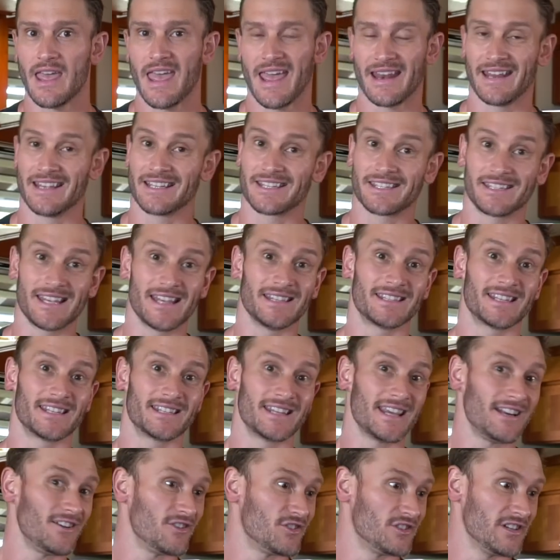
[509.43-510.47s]
and it
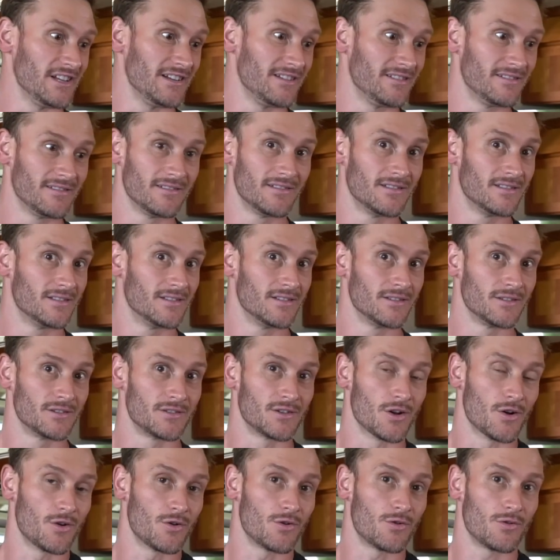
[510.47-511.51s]
senses energy.
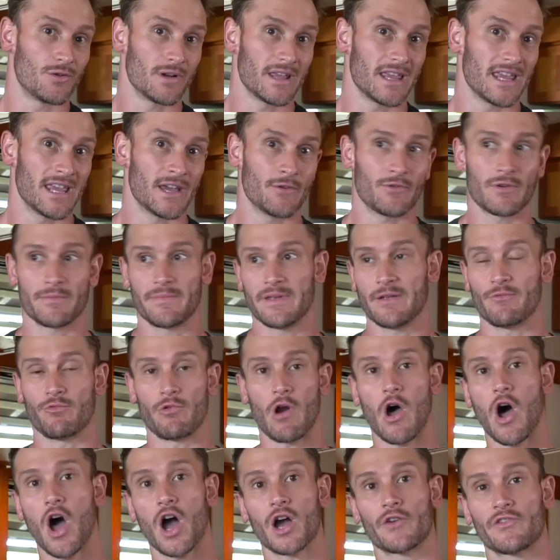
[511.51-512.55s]
So it would be
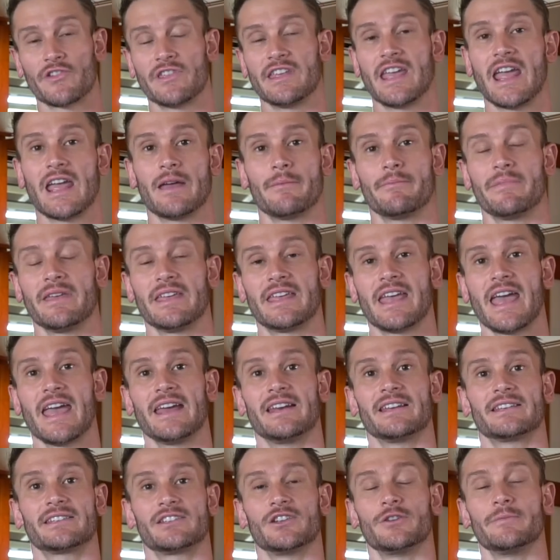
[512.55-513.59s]
wrong for the
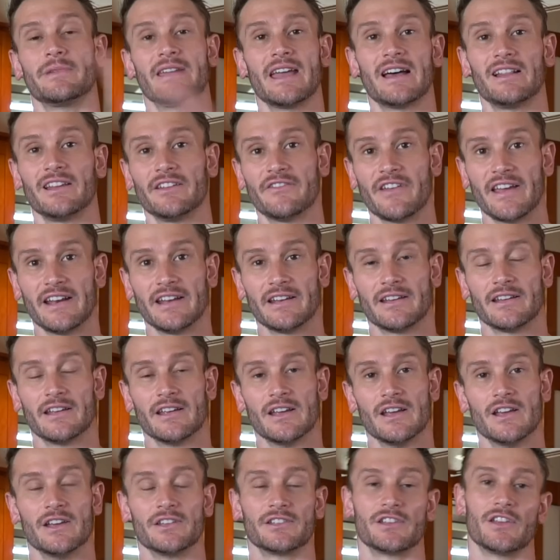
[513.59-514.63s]
AMPK to still be elevated.
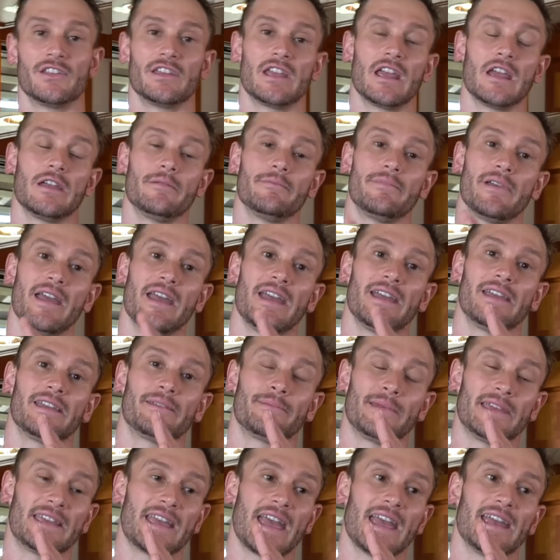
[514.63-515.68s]
So the
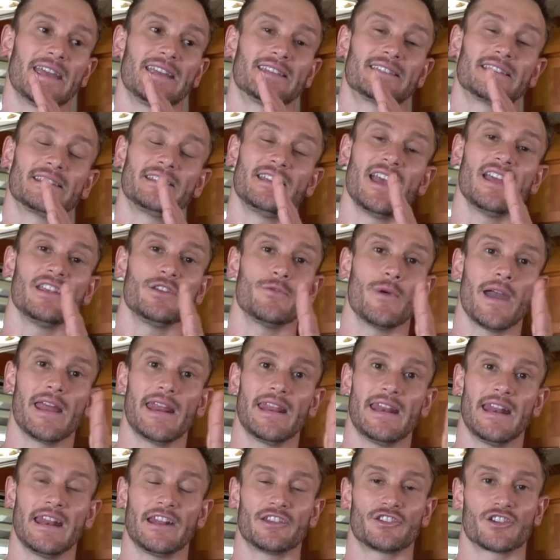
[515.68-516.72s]
AMPK gets
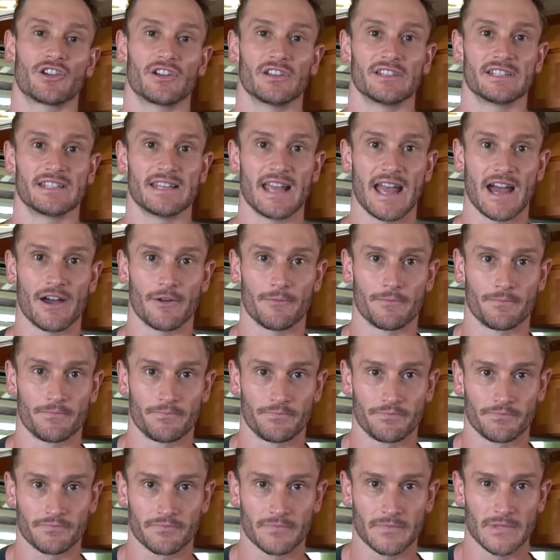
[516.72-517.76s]
attenuated and it turns down.
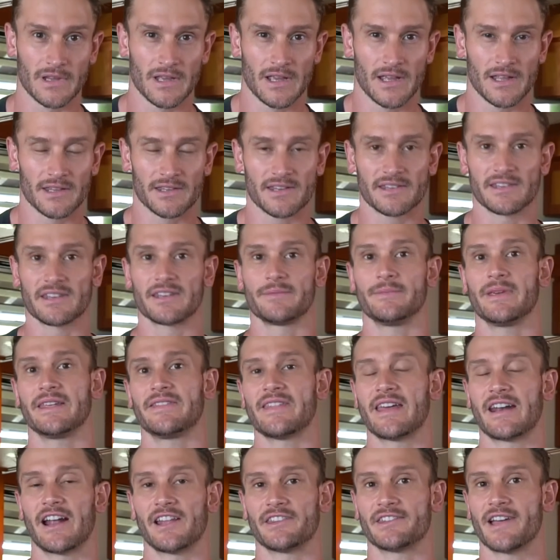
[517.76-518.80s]
Does this mean
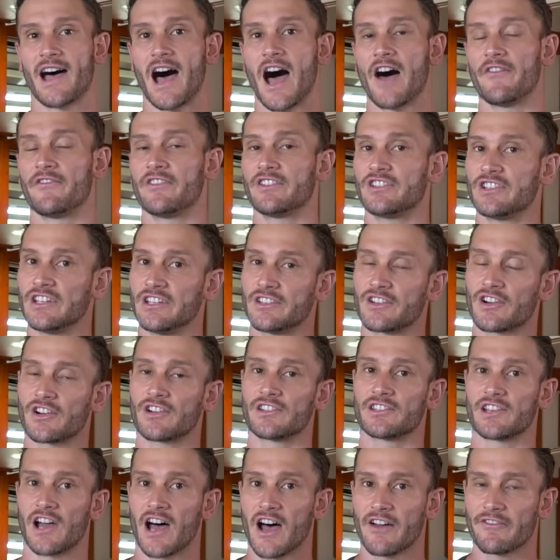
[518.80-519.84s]
that autophagy
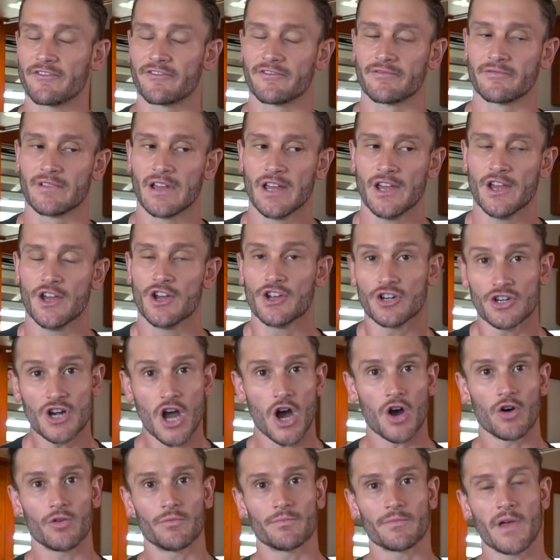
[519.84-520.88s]
turns off?
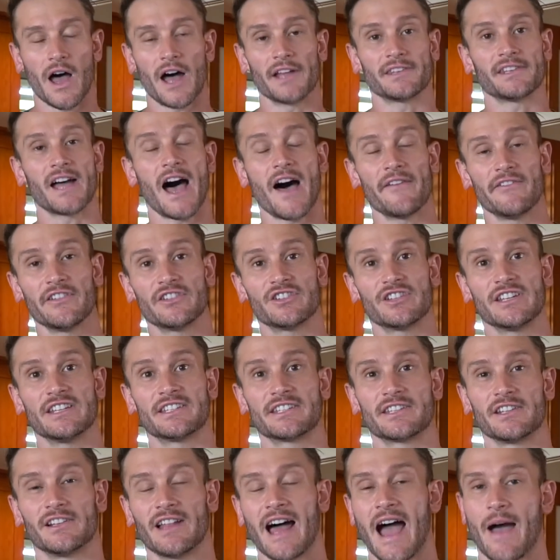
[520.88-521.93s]
No, autophagy
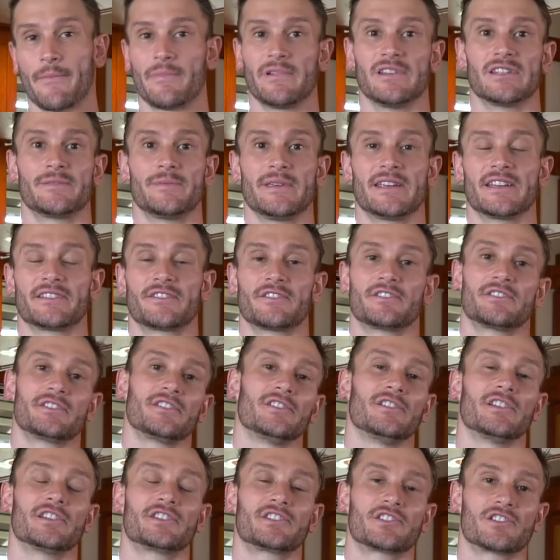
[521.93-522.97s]
still happens because there's
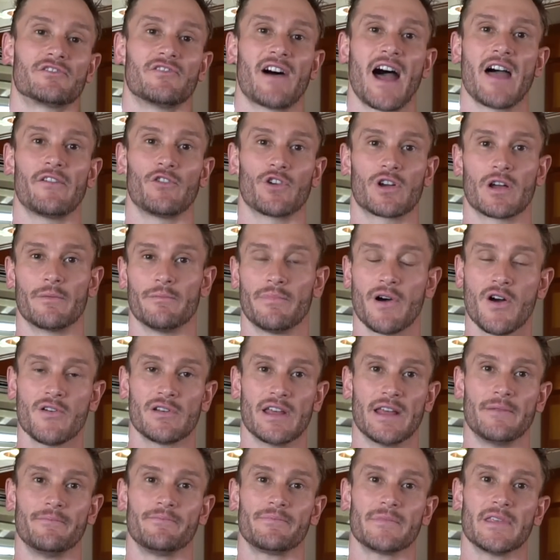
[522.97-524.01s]
still a survival
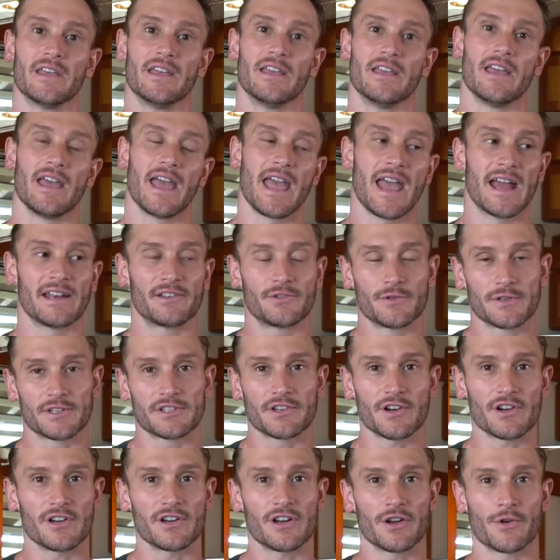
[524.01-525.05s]
component. And to a
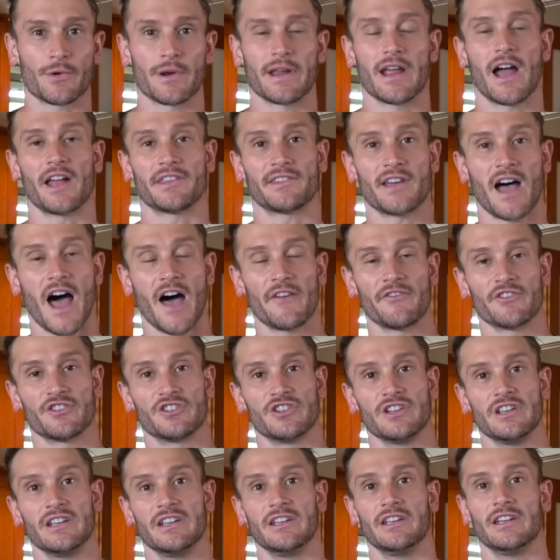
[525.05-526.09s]
certain degree,
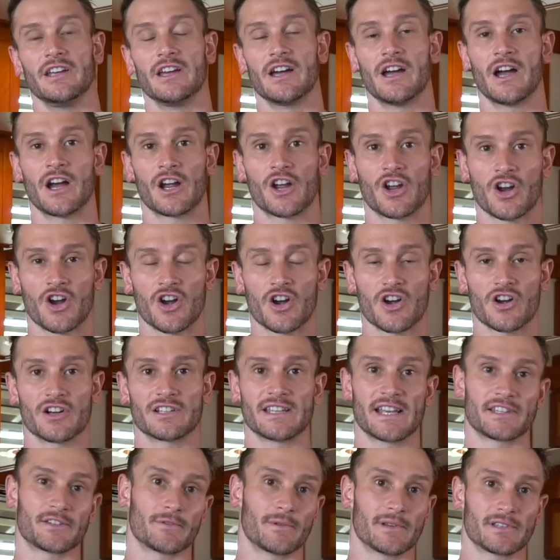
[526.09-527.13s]
autophagy
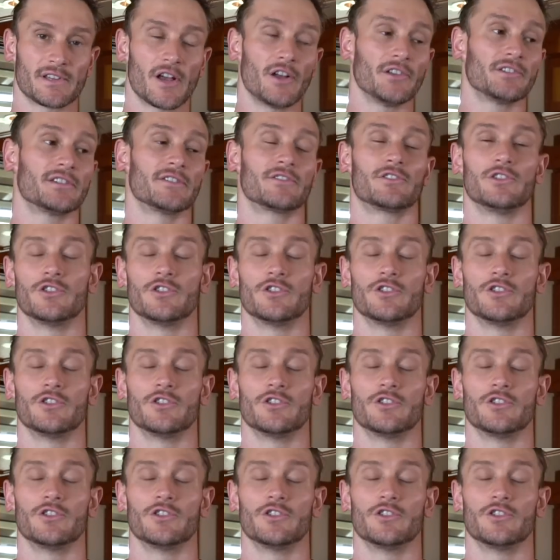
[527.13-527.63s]
occurs as a result of